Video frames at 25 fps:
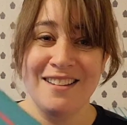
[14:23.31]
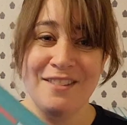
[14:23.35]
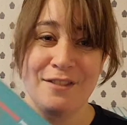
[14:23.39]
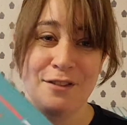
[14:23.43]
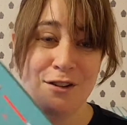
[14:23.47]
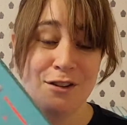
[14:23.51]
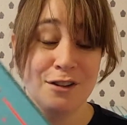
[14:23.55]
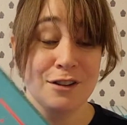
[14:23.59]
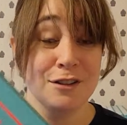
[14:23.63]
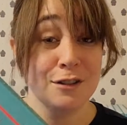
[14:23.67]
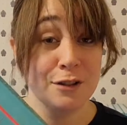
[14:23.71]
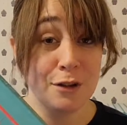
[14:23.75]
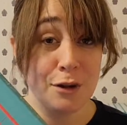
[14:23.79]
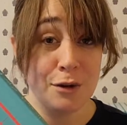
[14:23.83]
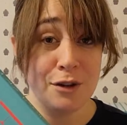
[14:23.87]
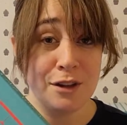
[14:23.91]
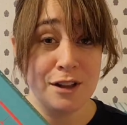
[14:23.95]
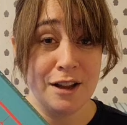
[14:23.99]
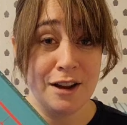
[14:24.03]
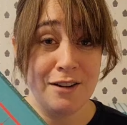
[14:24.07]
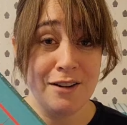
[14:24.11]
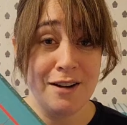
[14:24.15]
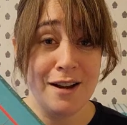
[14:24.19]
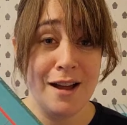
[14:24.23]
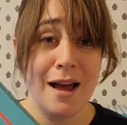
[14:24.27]
If you're in the local
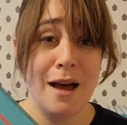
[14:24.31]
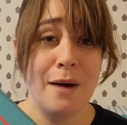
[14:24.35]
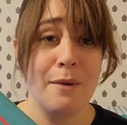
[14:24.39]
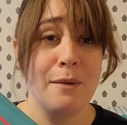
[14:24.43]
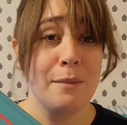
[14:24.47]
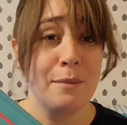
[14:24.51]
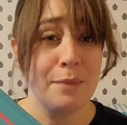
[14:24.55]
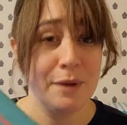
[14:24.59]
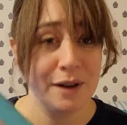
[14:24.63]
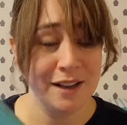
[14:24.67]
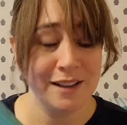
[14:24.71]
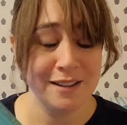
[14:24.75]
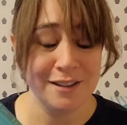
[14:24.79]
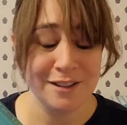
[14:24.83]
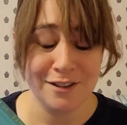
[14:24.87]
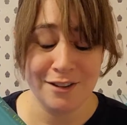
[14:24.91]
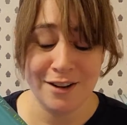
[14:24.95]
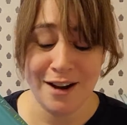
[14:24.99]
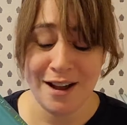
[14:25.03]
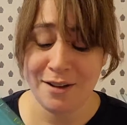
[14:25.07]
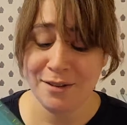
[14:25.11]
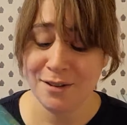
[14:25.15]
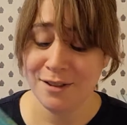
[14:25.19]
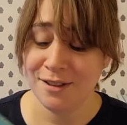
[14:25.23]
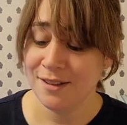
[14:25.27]
area, I will bring it to your
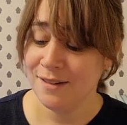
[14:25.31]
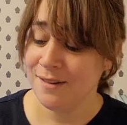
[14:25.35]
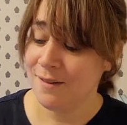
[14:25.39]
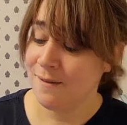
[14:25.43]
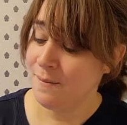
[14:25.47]
house.